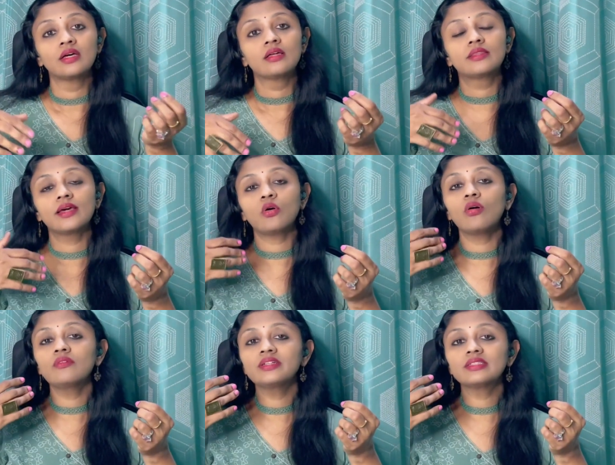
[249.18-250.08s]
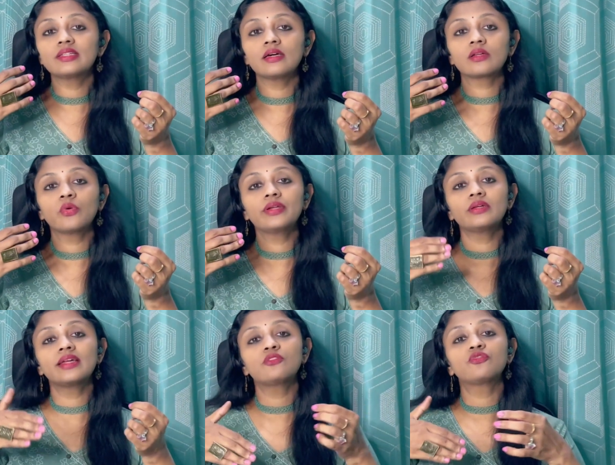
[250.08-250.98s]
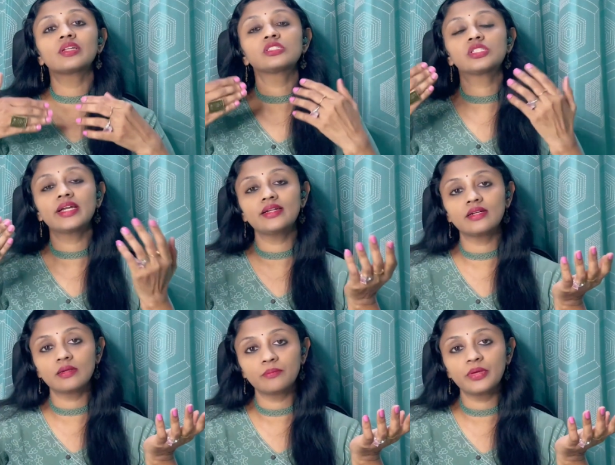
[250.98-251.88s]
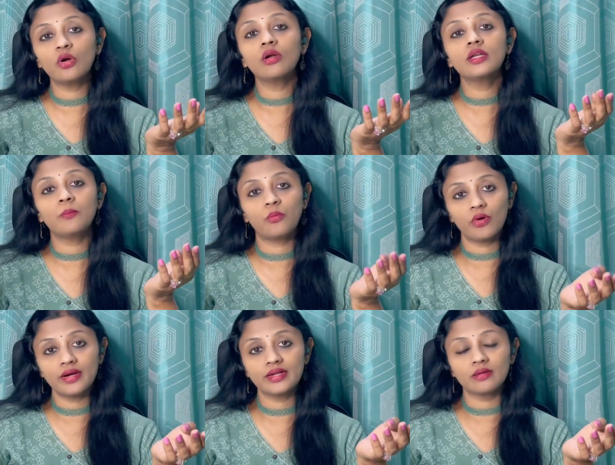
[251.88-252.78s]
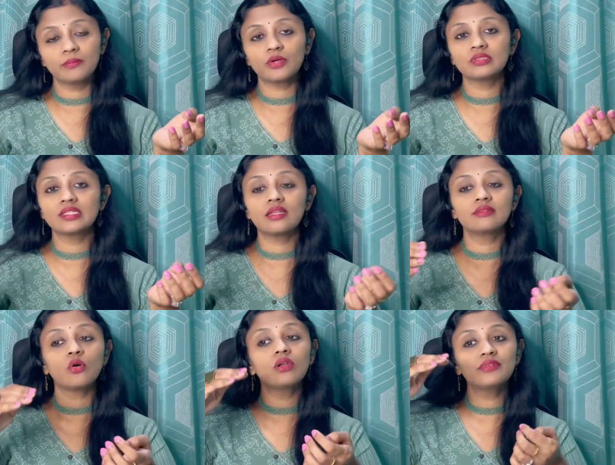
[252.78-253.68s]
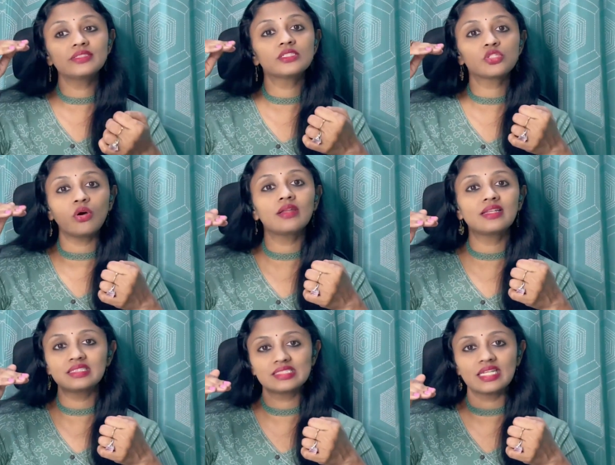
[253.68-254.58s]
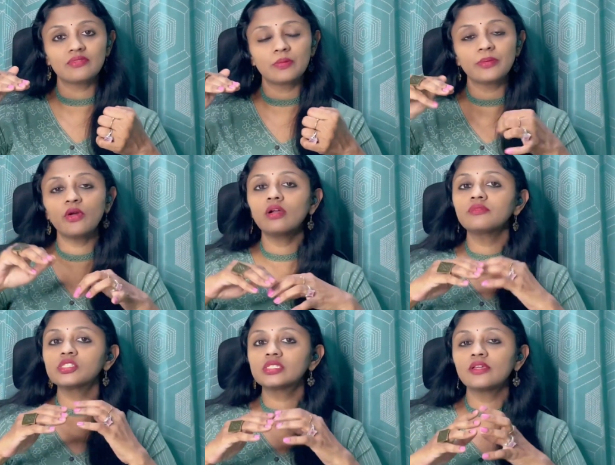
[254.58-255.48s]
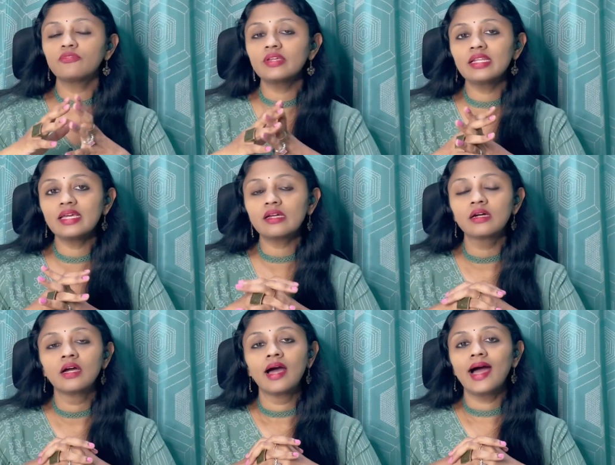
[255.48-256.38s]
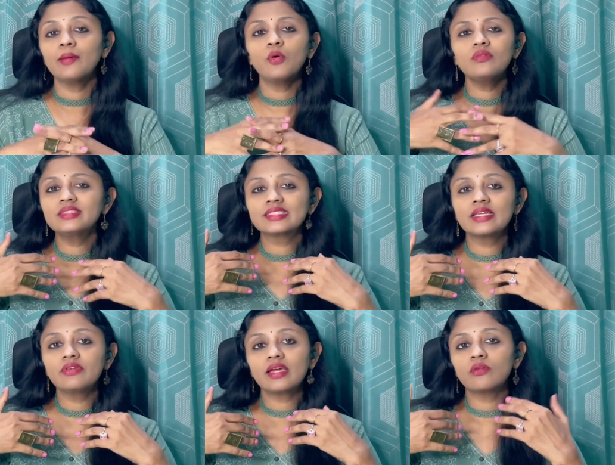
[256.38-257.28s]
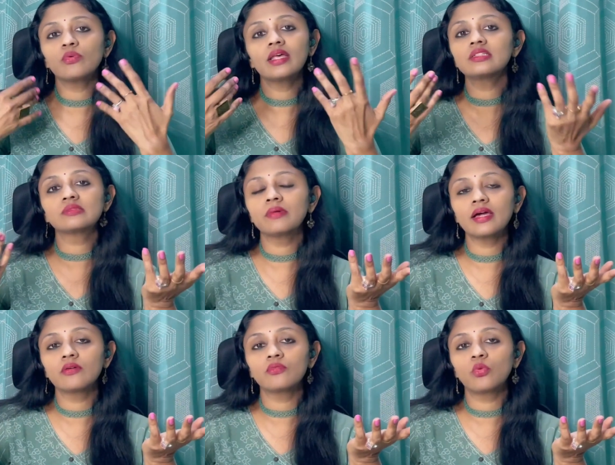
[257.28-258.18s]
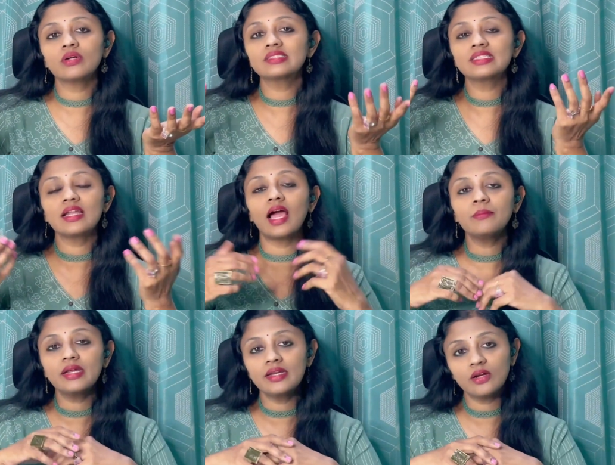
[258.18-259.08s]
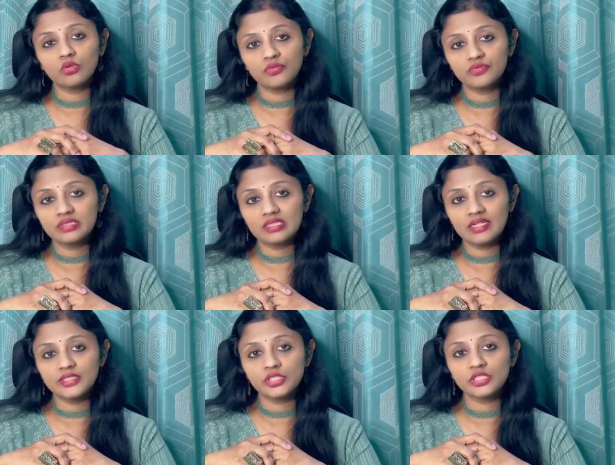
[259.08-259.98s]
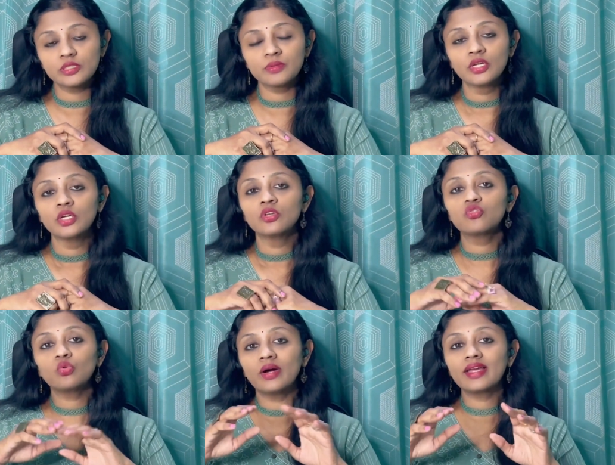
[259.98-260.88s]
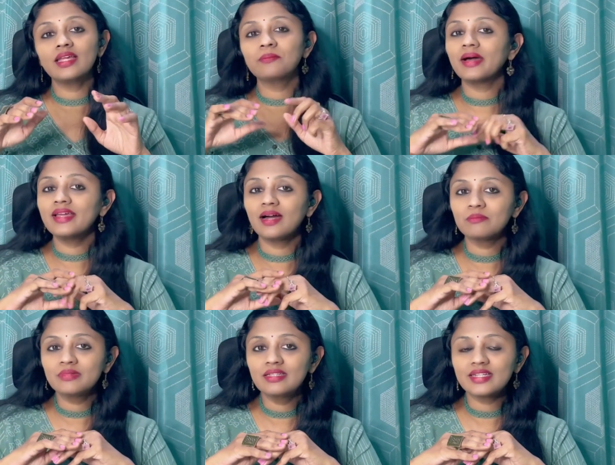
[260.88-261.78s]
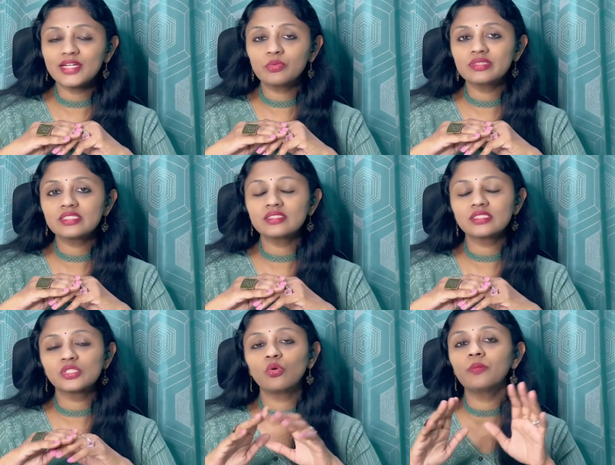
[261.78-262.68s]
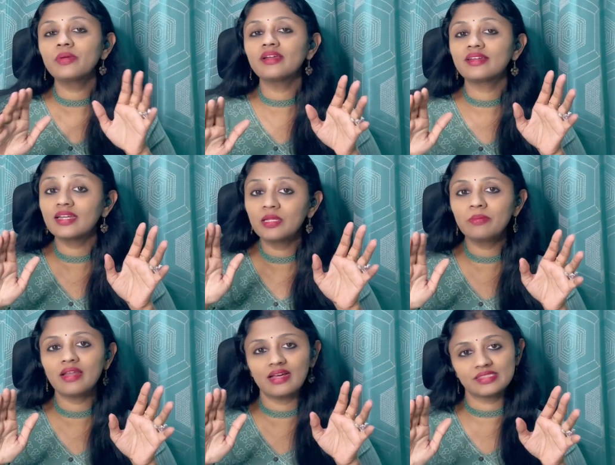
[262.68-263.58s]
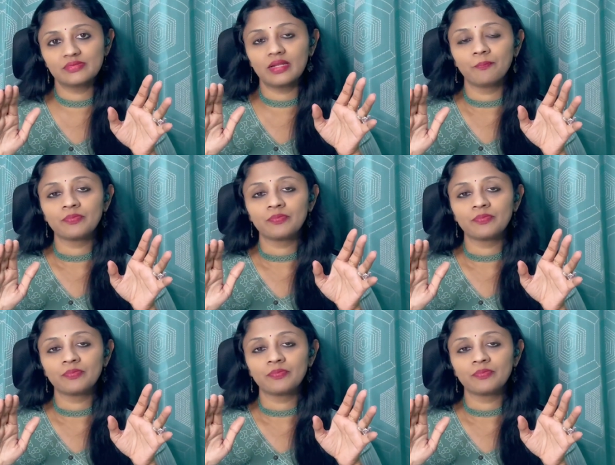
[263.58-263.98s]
they are going to get frustrated beyond a point, because there is always a tolerance level beyond which they feel like, I'm always giving, and what is that I'm getting out of this relationship? So again, my humble request is, don't be a teddy bear as well.